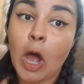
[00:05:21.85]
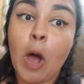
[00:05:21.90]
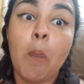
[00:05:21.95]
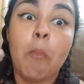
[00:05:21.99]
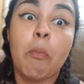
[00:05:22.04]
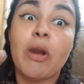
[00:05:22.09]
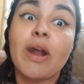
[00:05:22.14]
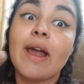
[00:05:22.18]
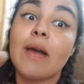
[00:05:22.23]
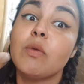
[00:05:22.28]

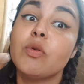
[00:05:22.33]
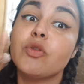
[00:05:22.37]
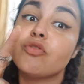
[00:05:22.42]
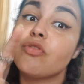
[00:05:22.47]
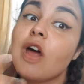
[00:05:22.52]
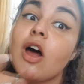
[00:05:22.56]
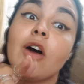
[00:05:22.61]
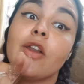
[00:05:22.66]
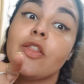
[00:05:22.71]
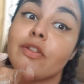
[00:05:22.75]
But I would
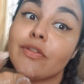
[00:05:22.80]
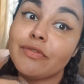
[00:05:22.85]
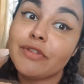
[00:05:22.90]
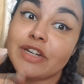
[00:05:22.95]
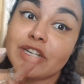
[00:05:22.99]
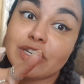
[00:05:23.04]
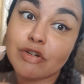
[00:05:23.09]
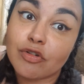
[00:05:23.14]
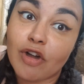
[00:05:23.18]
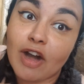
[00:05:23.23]
rather
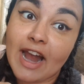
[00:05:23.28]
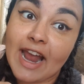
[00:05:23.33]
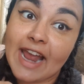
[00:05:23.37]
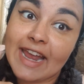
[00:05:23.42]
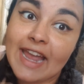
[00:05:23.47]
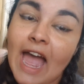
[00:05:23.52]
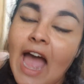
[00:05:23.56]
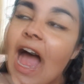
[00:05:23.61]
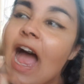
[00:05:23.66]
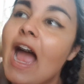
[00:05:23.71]
read Grey.
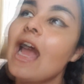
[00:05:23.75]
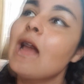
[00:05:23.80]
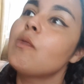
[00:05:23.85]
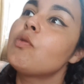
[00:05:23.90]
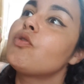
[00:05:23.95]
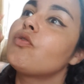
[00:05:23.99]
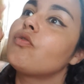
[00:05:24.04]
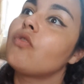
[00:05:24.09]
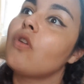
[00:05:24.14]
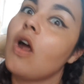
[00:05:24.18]
I would
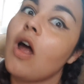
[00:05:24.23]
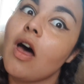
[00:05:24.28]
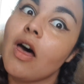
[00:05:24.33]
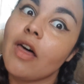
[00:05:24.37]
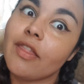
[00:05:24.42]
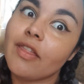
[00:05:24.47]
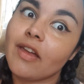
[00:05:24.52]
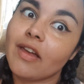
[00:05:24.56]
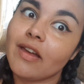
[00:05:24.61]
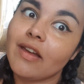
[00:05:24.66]

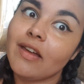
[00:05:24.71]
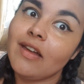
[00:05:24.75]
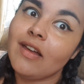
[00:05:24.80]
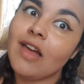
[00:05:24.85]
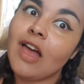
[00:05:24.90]
rather